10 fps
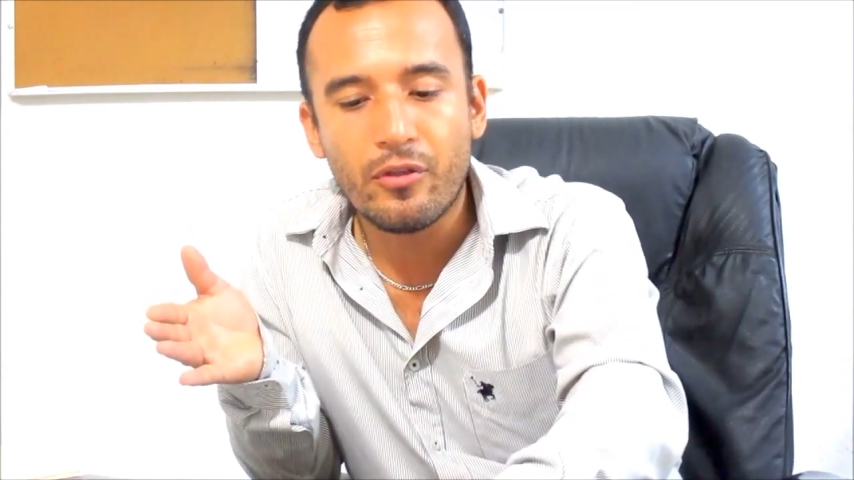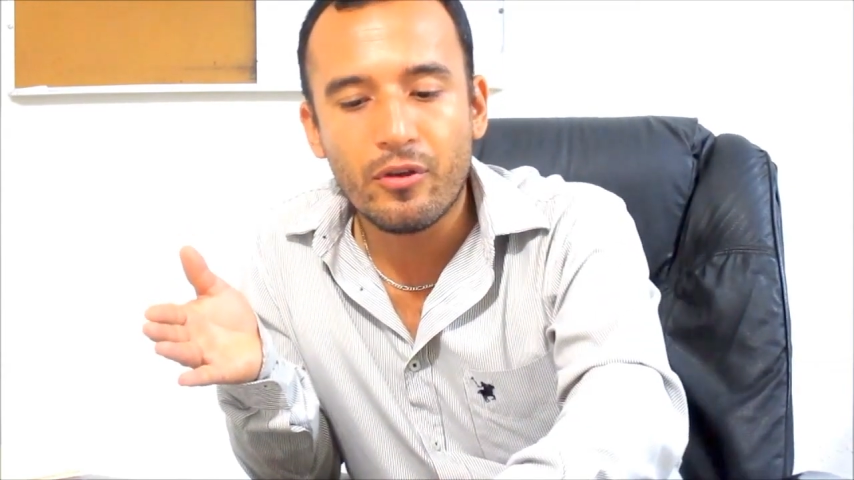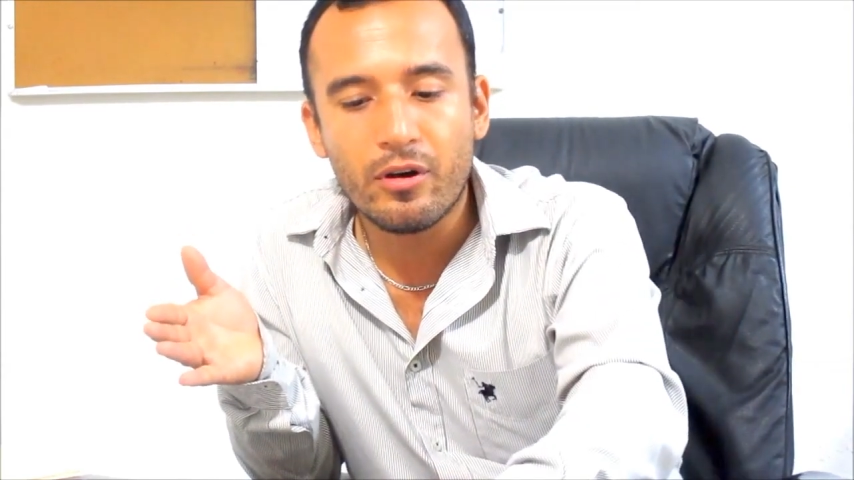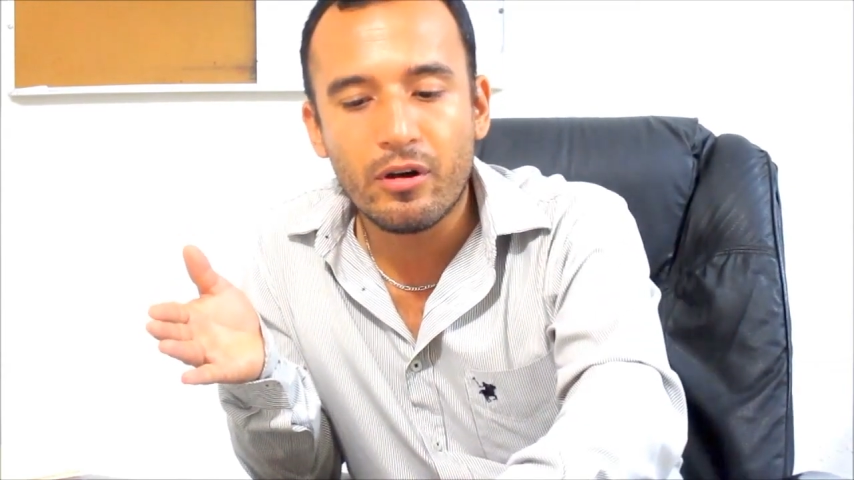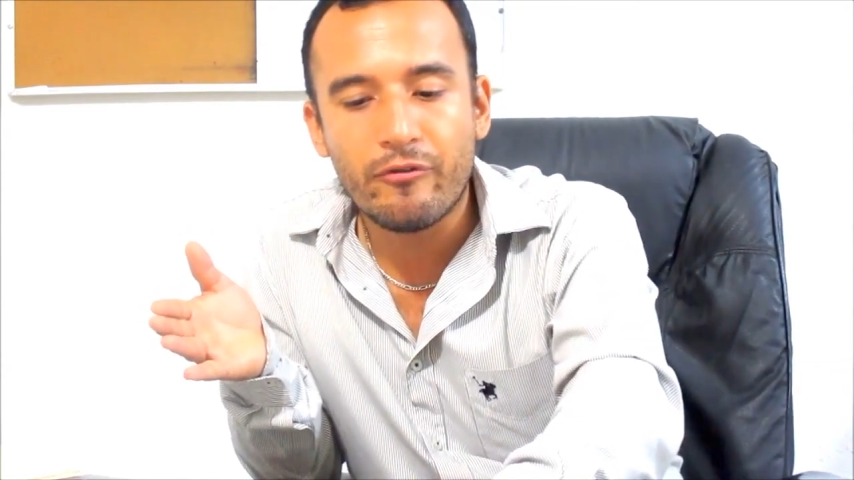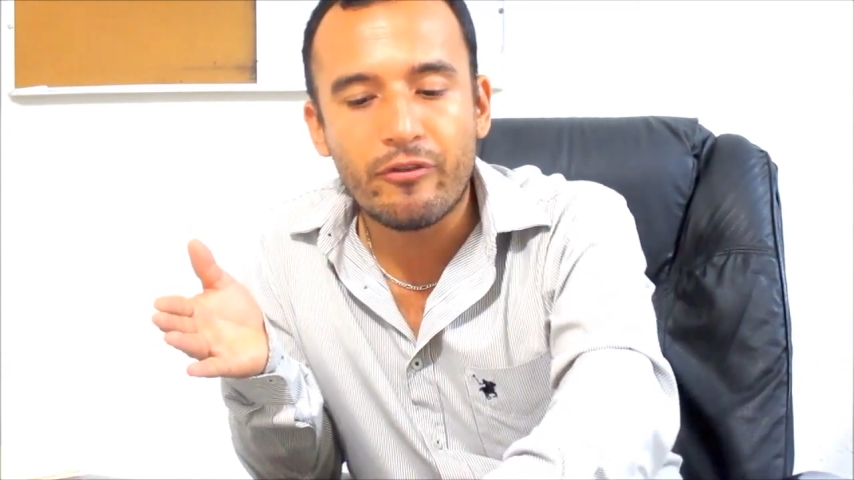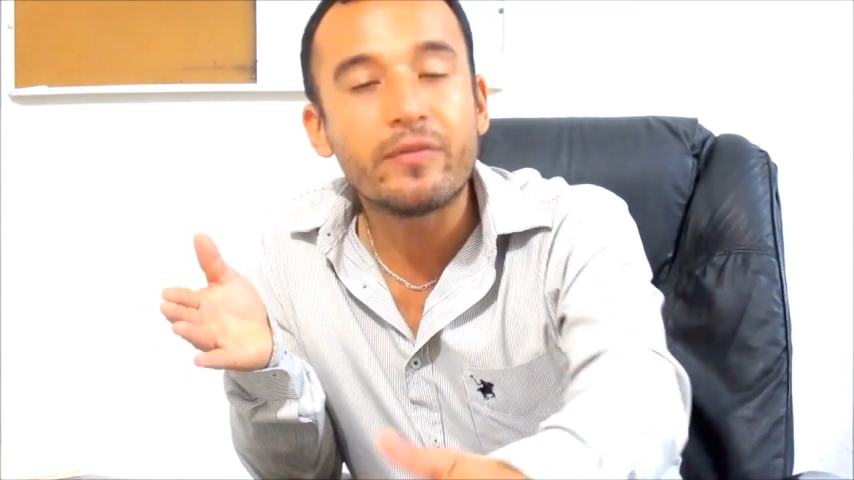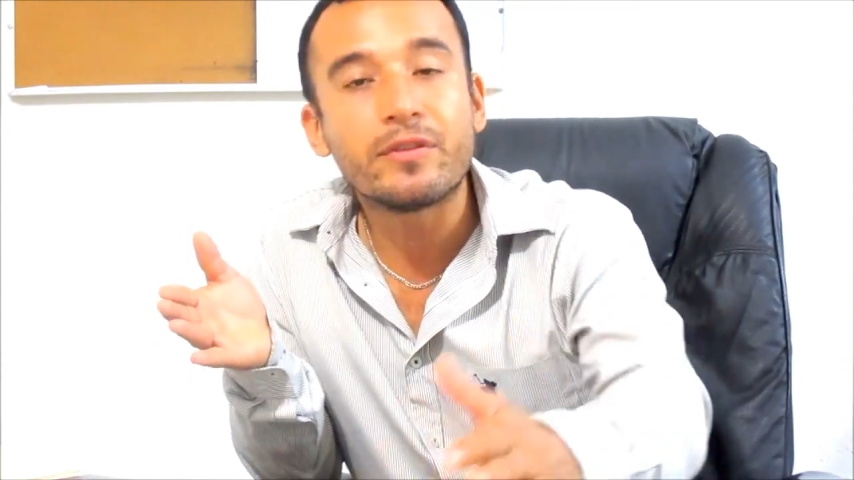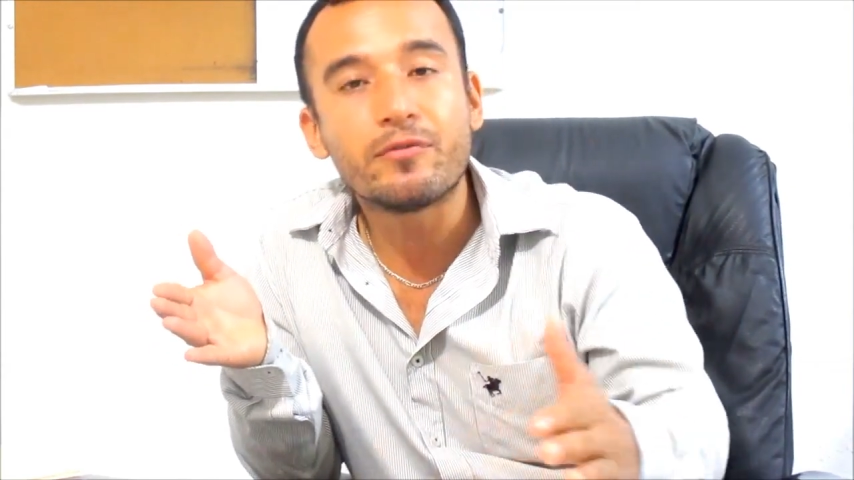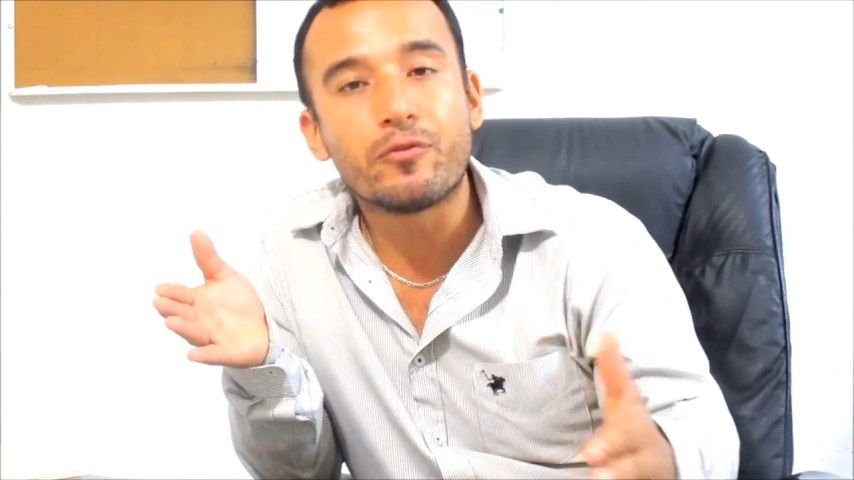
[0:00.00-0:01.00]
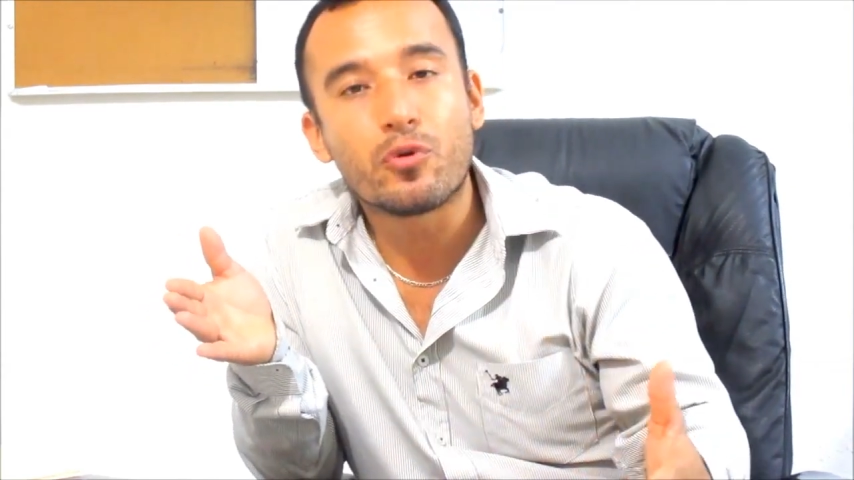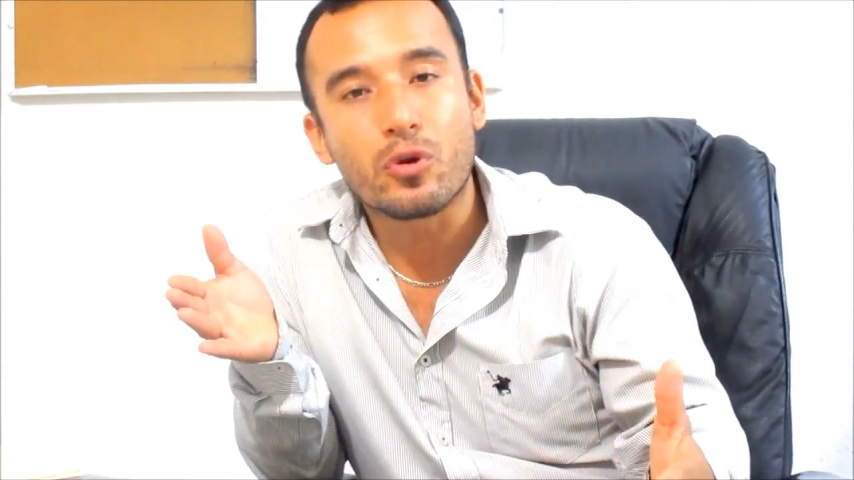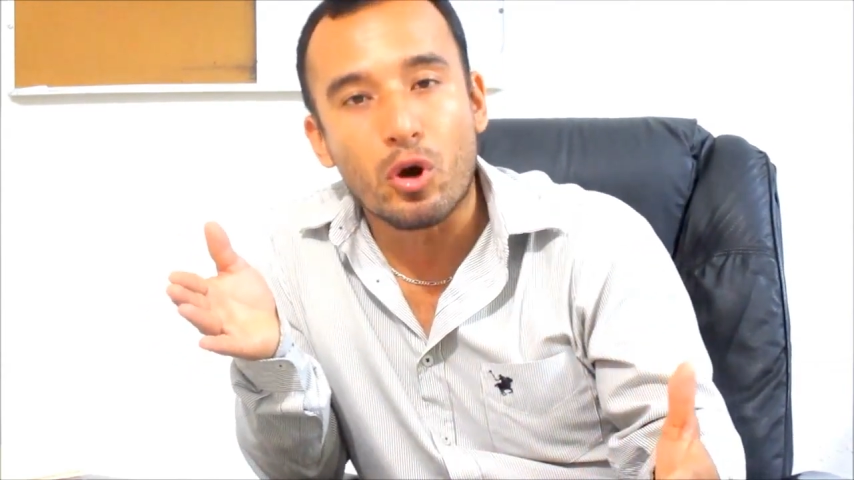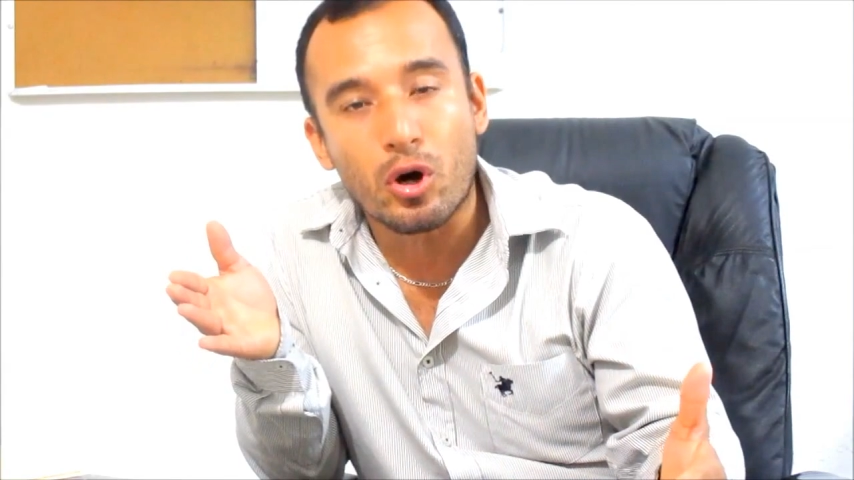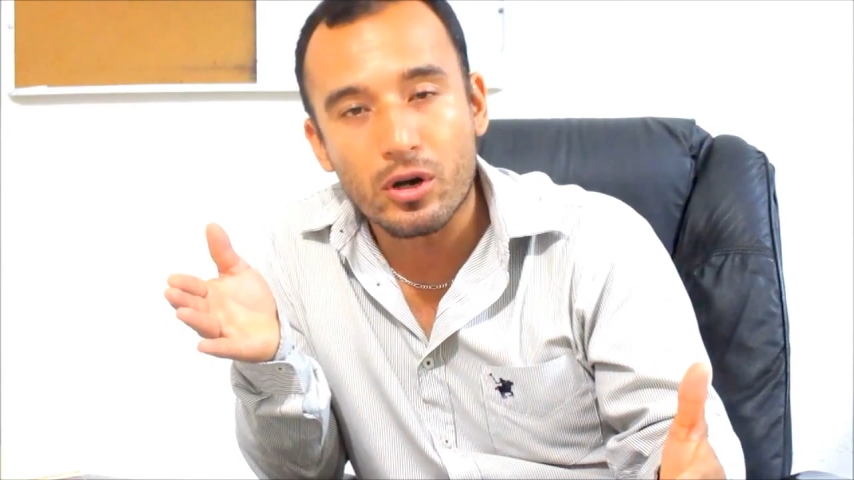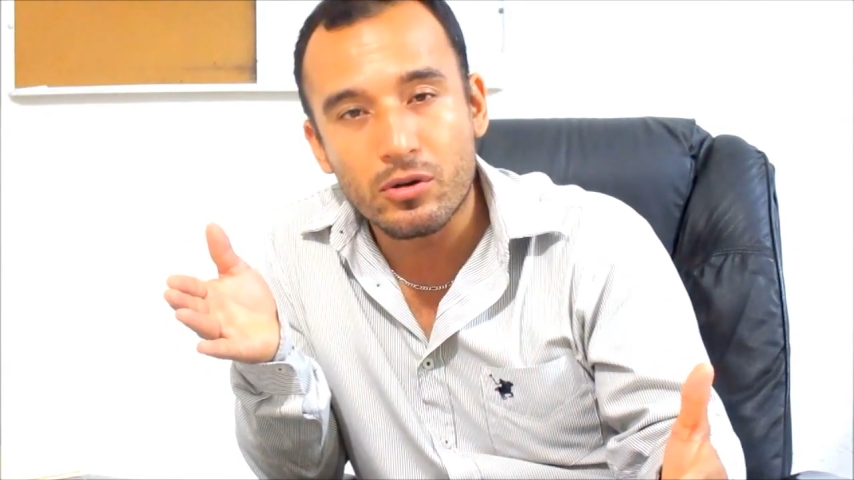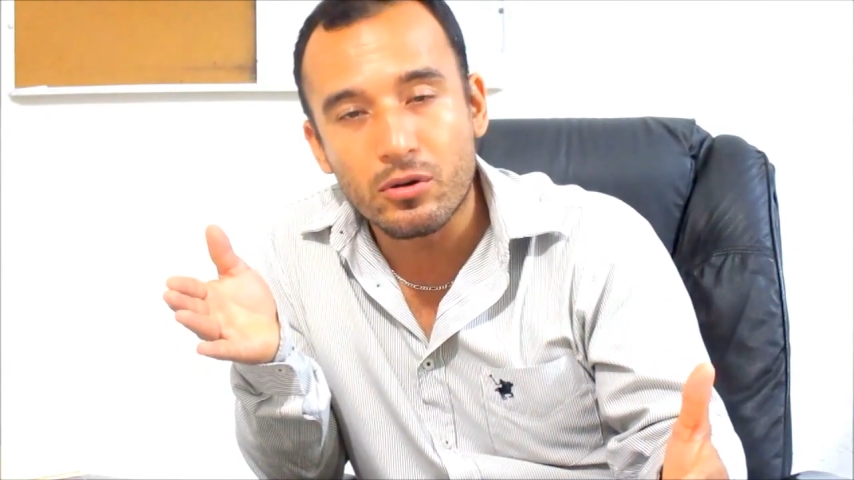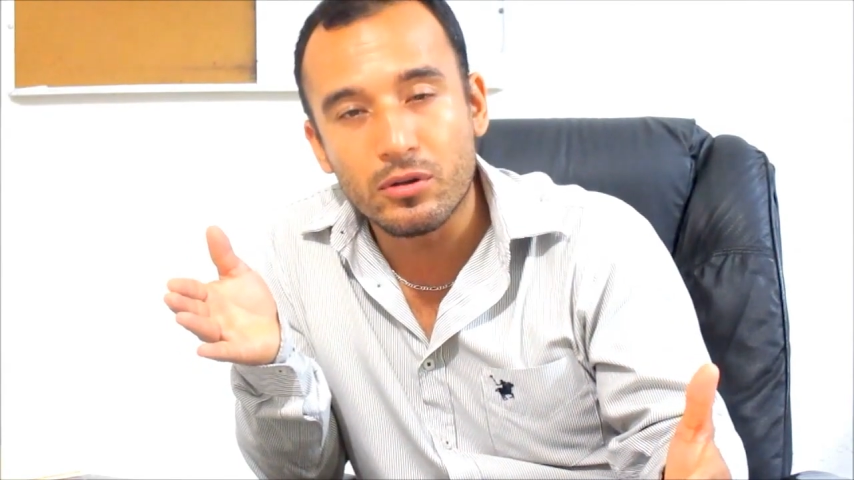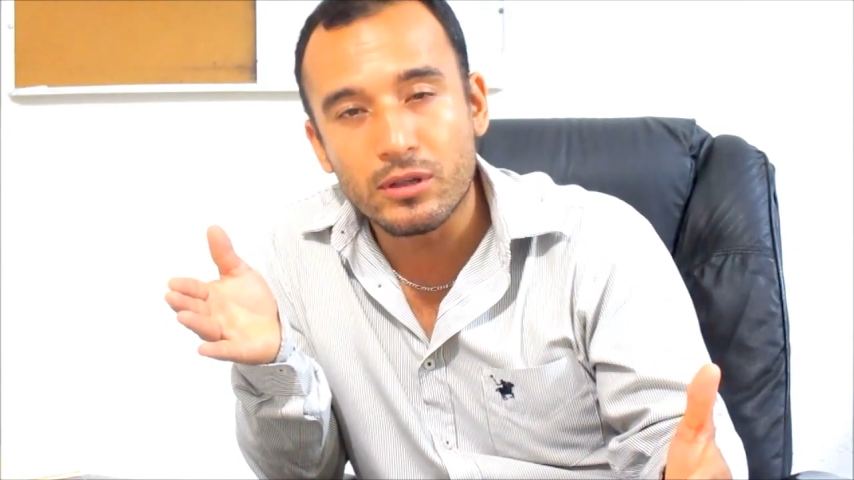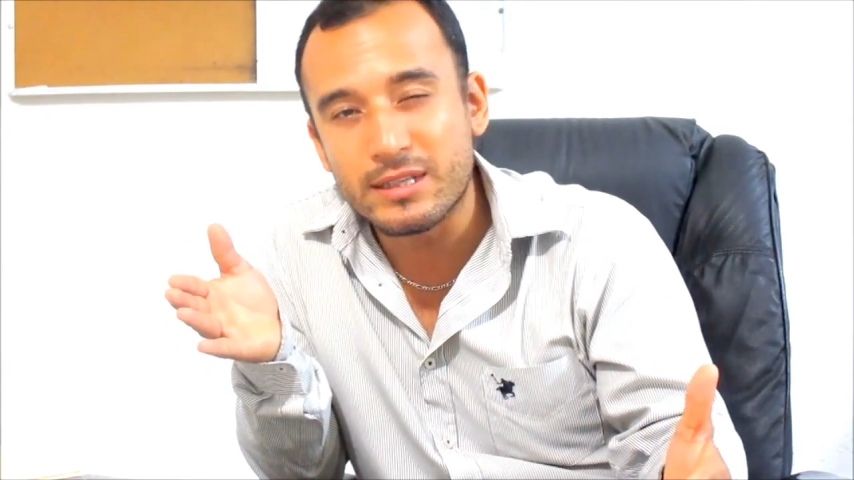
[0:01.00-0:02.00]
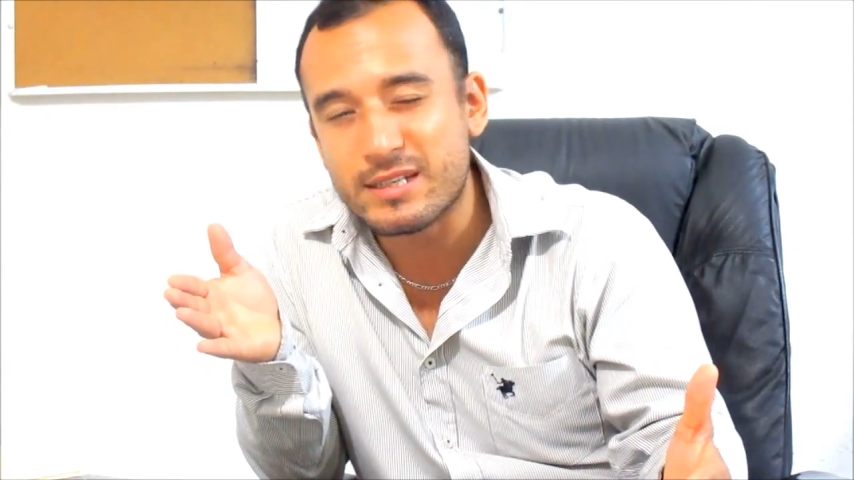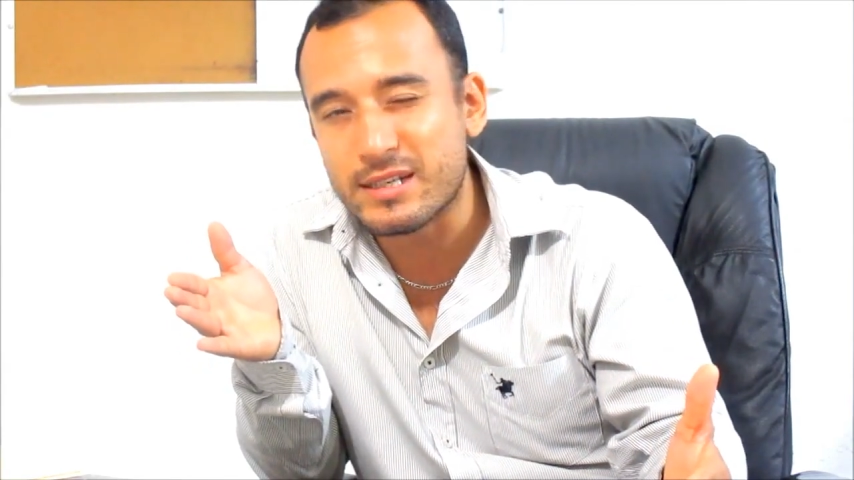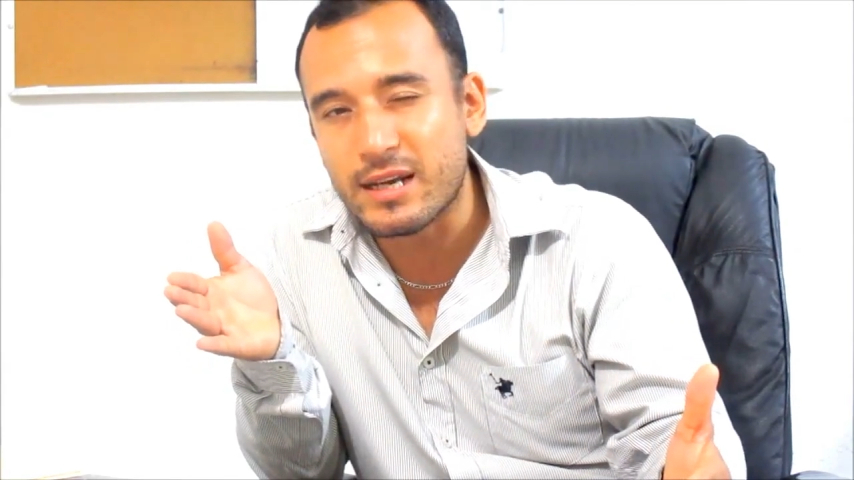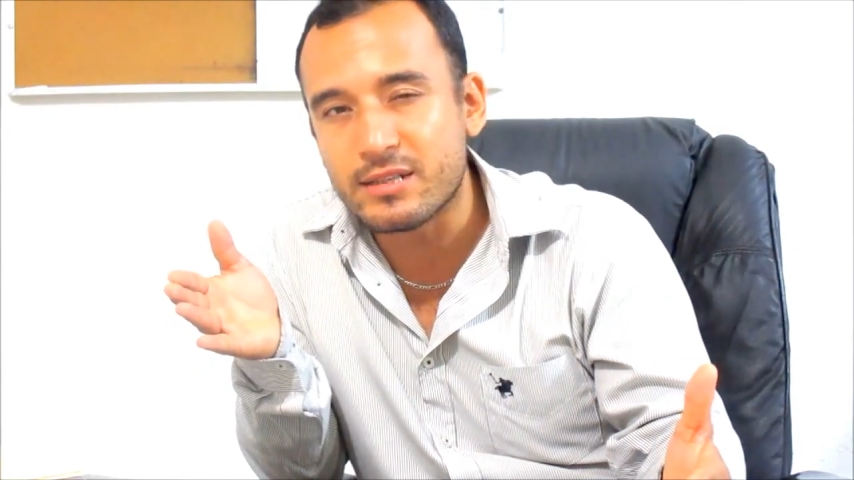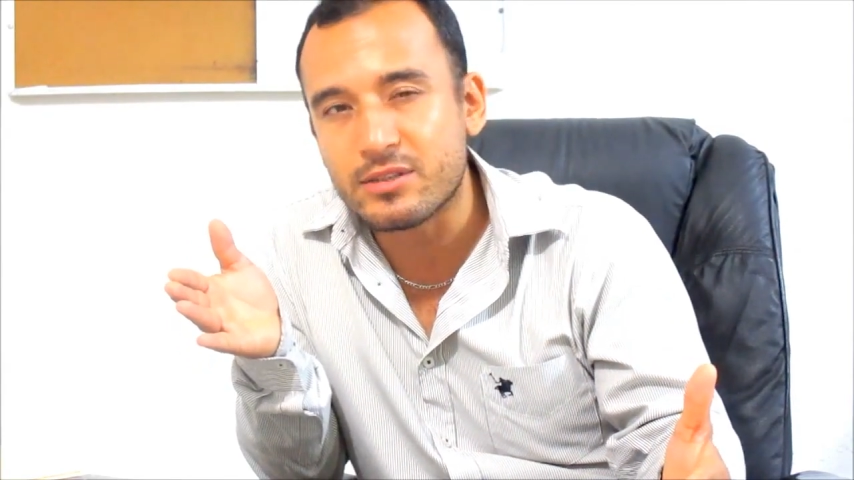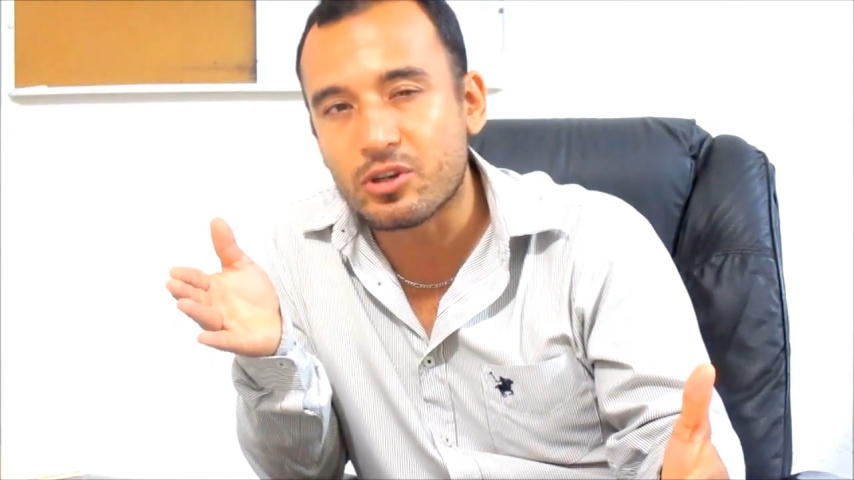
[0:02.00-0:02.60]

the 54th article, it says,